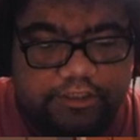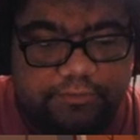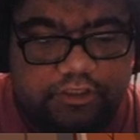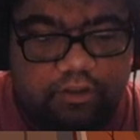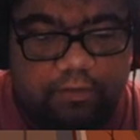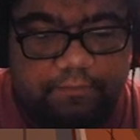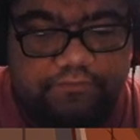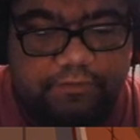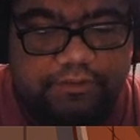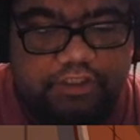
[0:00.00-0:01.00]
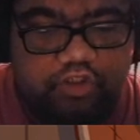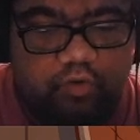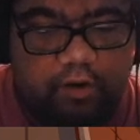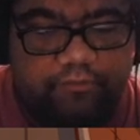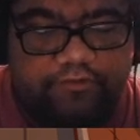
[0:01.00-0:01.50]
would show up if she wasn't
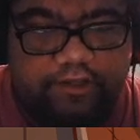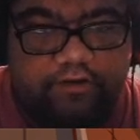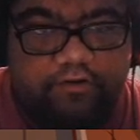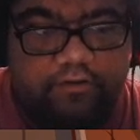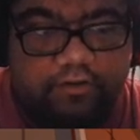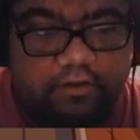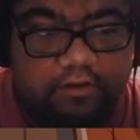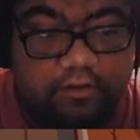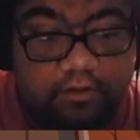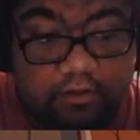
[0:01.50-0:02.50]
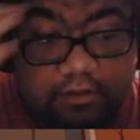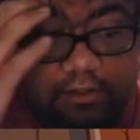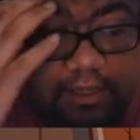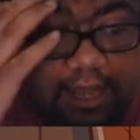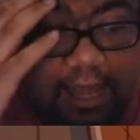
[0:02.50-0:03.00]
sure I was here.
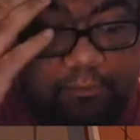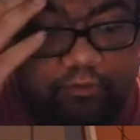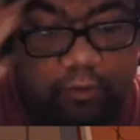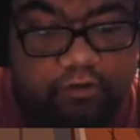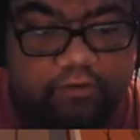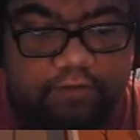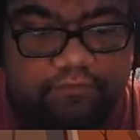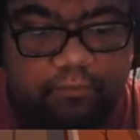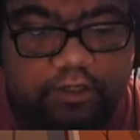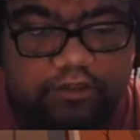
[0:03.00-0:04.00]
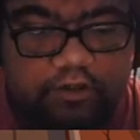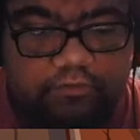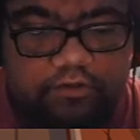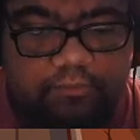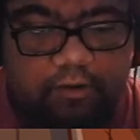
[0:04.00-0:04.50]
I was wondering if you wanted to go
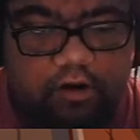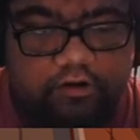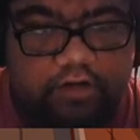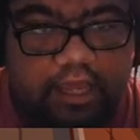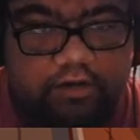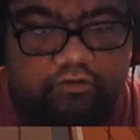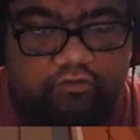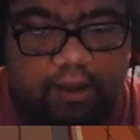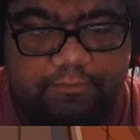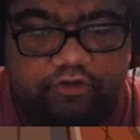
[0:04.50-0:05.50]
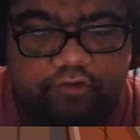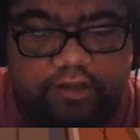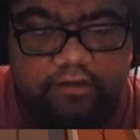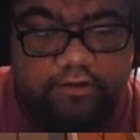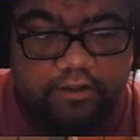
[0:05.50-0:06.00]
to the bar and grab a drink.